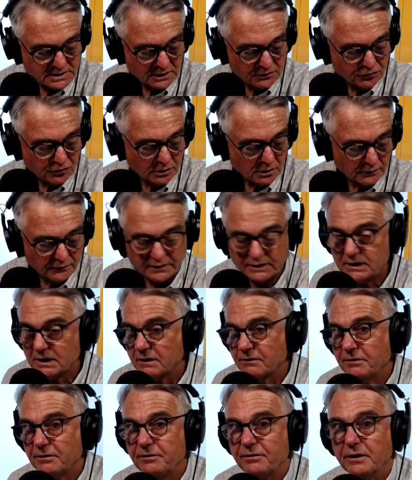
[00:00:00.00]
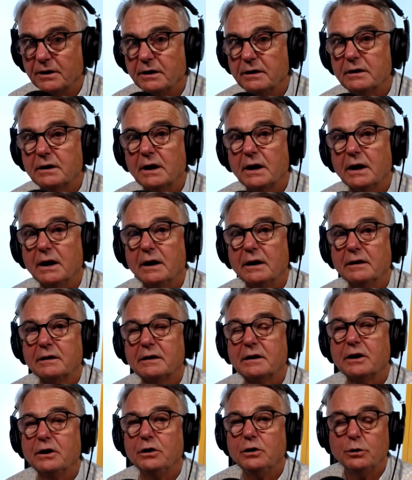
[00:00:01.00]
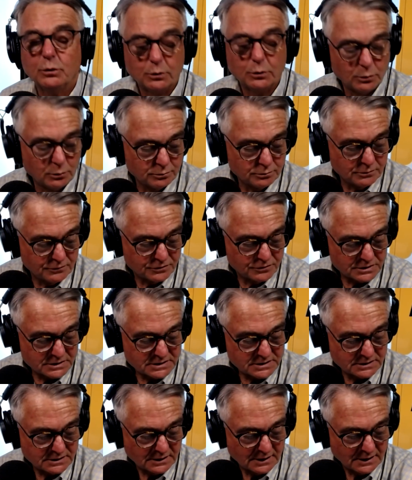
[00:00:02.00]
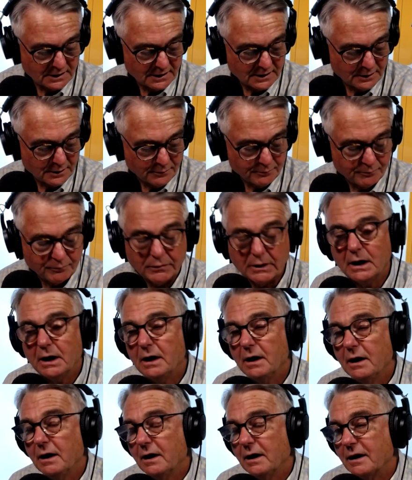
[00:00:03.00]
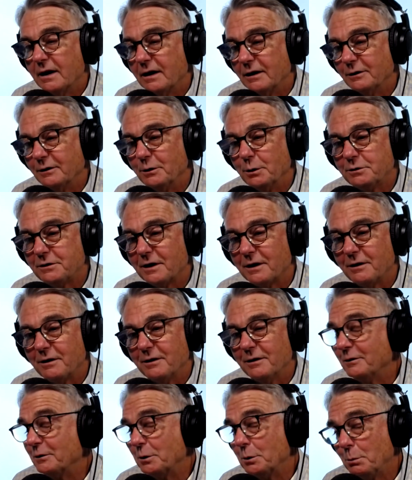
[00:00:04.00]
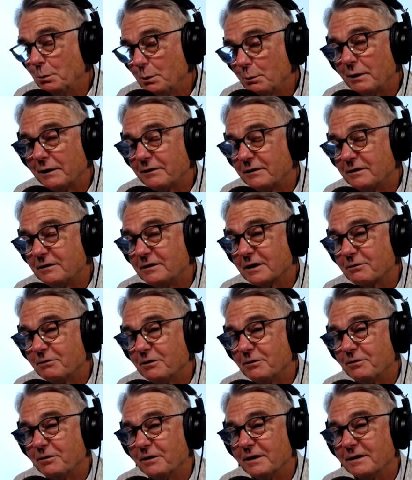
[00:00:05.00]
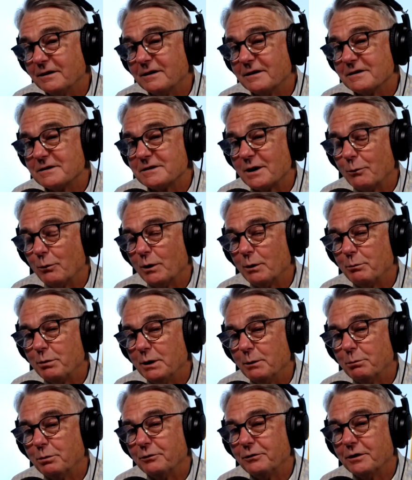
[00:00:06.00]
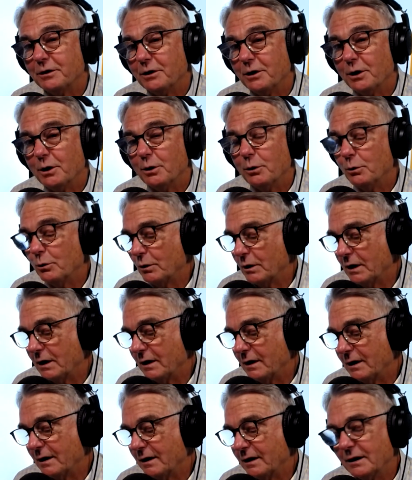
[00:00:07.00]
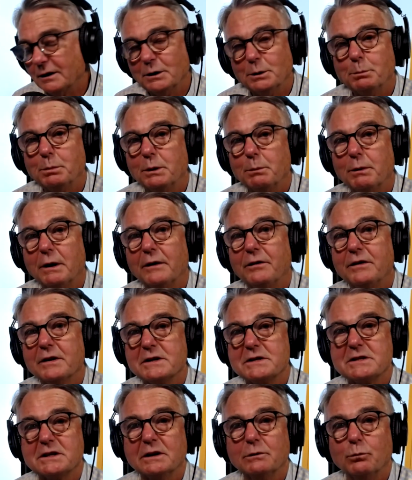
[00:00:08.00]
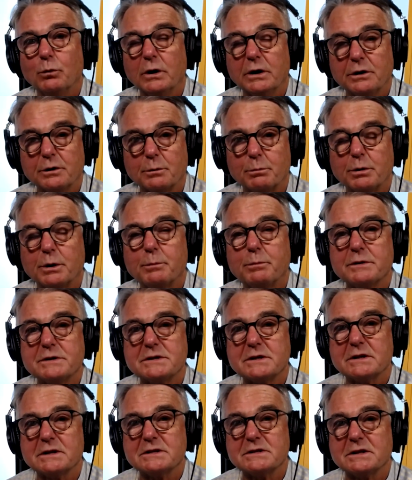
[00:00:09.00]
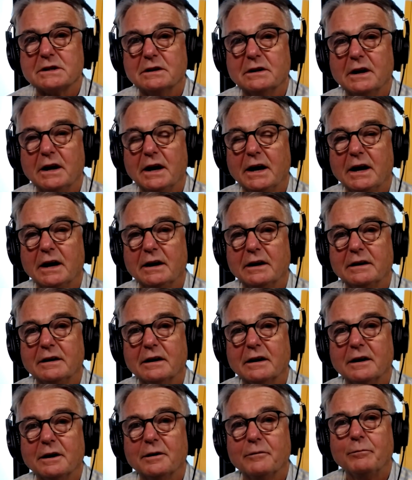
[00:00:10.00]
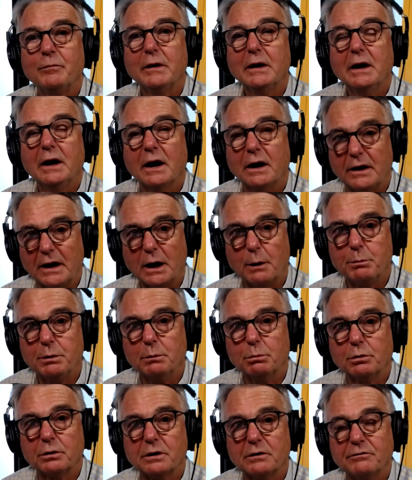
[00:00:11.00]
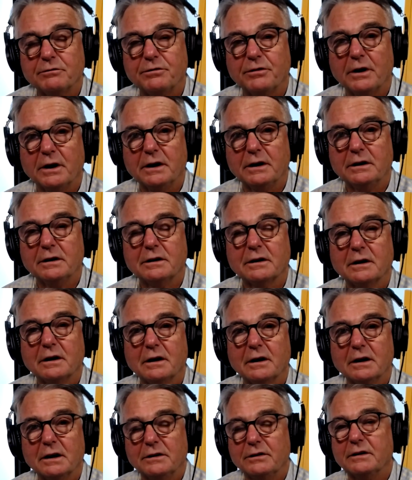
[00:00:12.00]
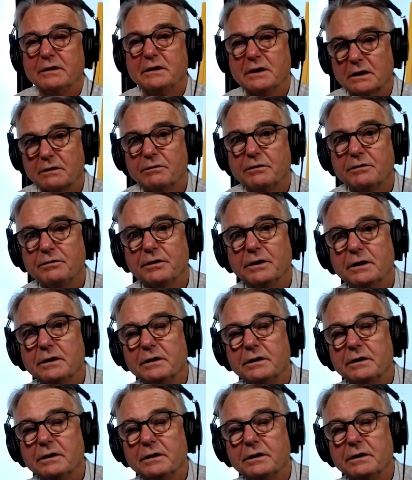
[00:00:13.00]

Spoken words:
called the Tikvah Fund, and can you just tell a little bit about the Tikvah Fund, because I want people to know a little bit about this and what your purpose is, and how people can find the Tikvah Fund.